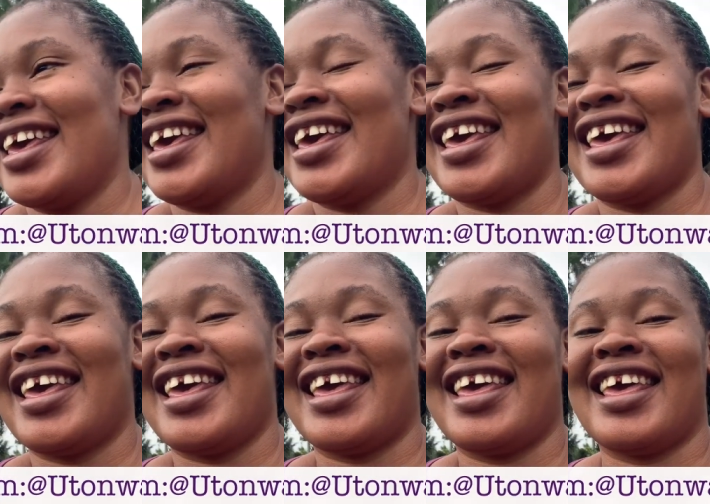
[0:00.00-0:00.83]

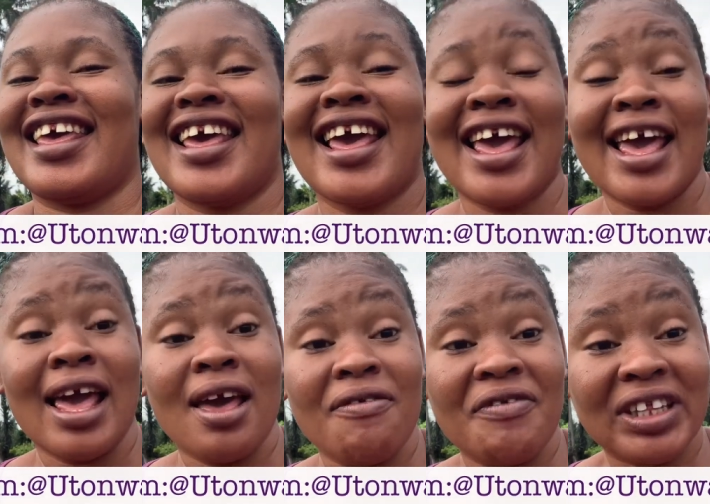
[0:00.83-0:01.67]
Hey,
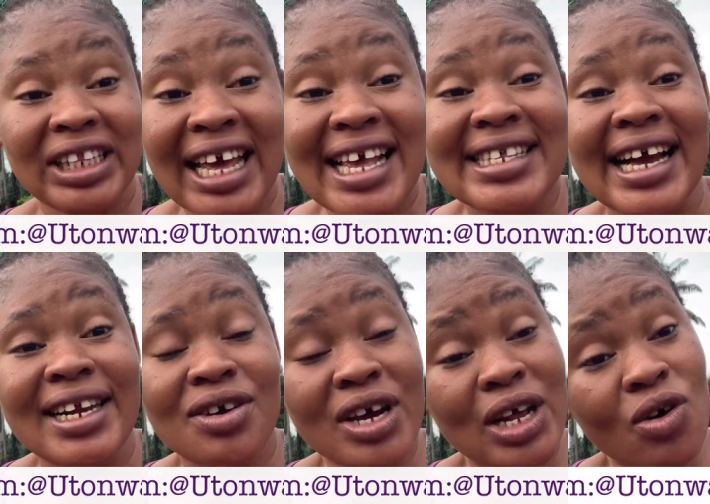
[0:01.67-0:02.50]
fertilizer
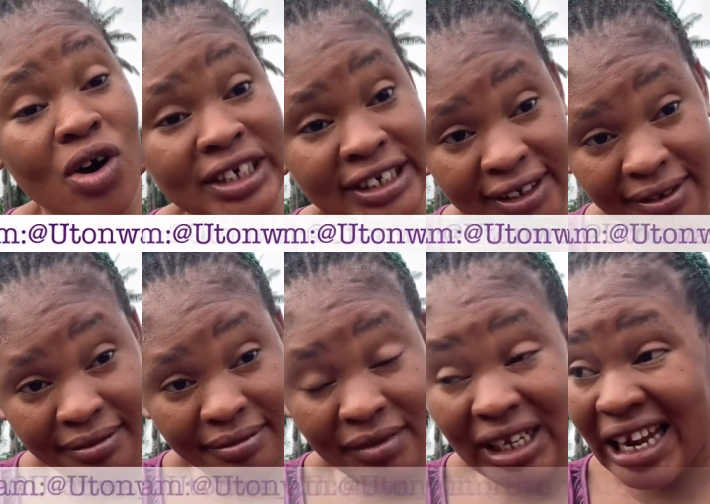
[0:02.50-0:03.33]
live lodge.
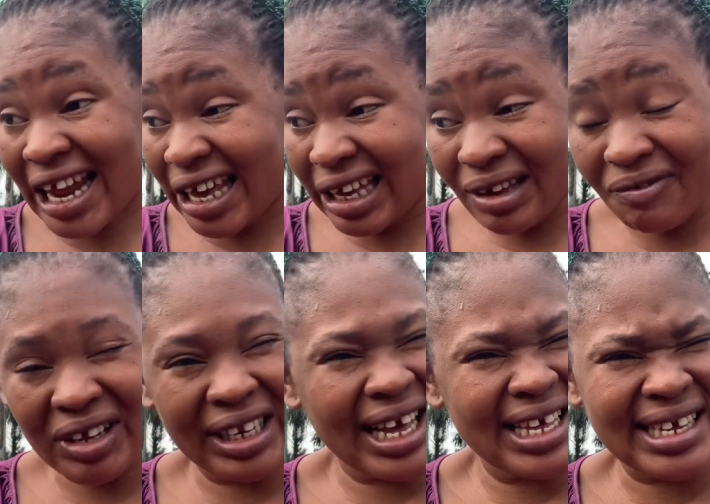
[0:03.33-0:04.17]
Like
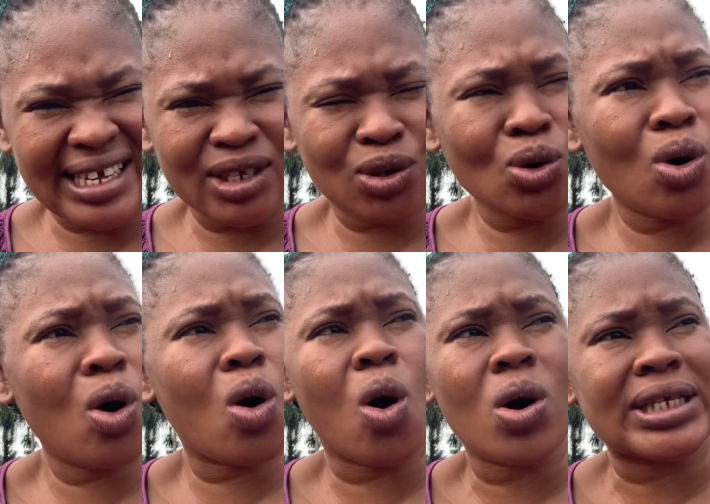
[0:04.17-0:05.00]
fertilizer is
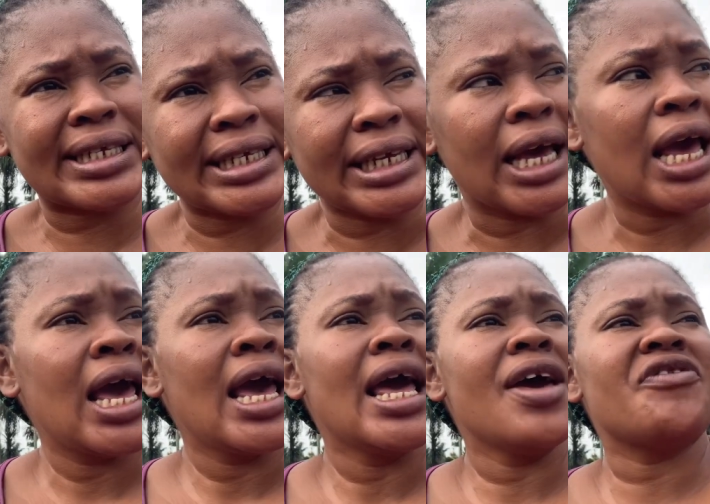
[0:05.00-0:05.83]
so costly.
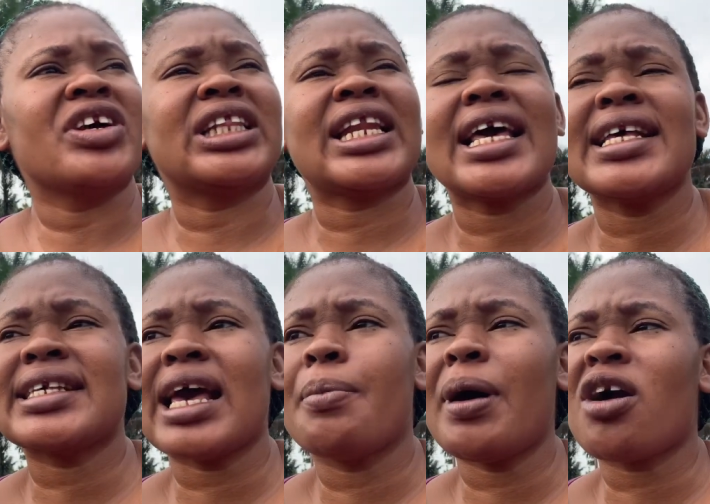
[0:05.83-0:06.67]

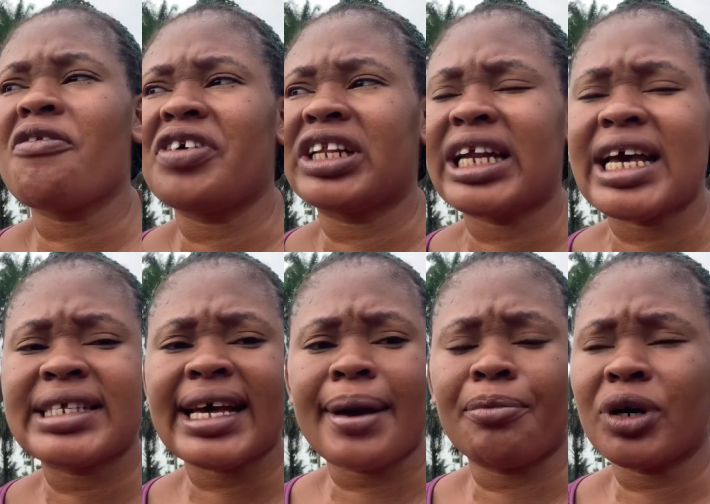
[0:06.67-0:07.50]
Fertilizer, a bag of
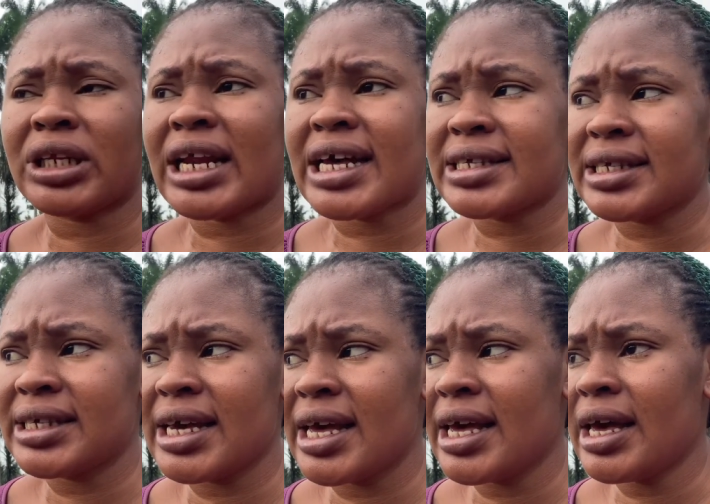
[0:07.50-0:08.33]
fertilizer I bought last
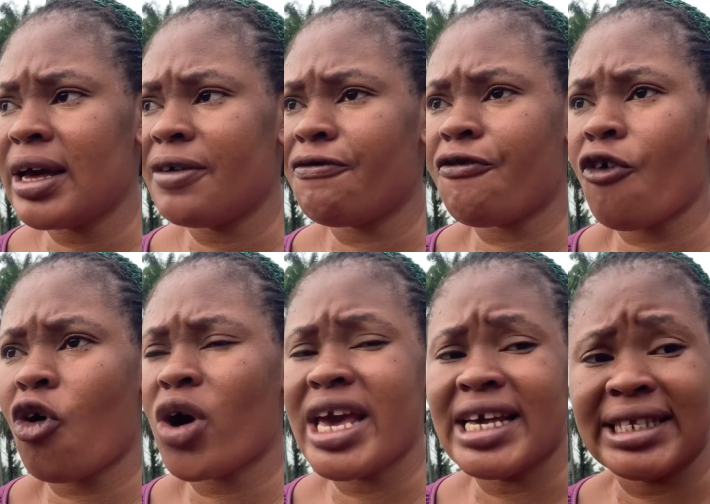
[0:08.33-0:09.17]
year
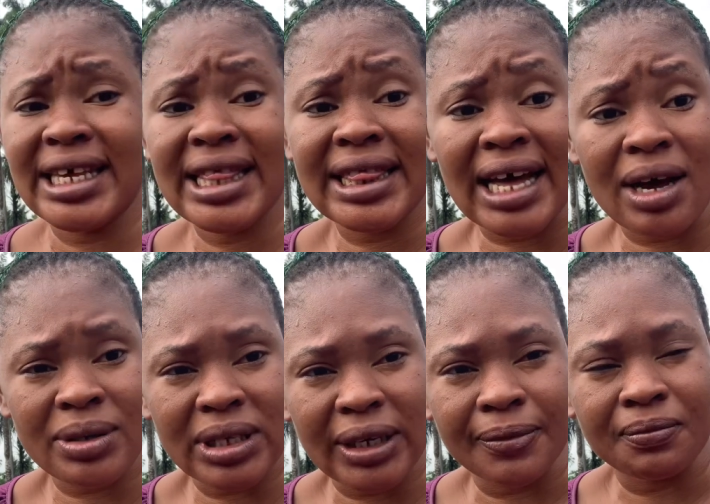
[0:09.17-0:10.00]
for
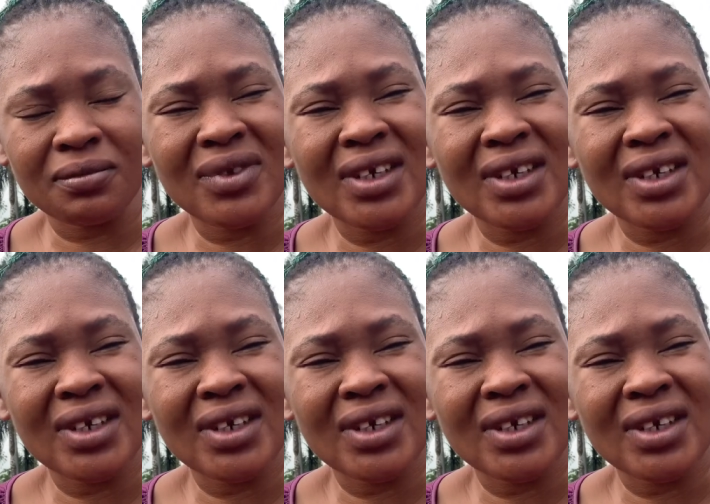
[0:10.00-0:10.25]
18,000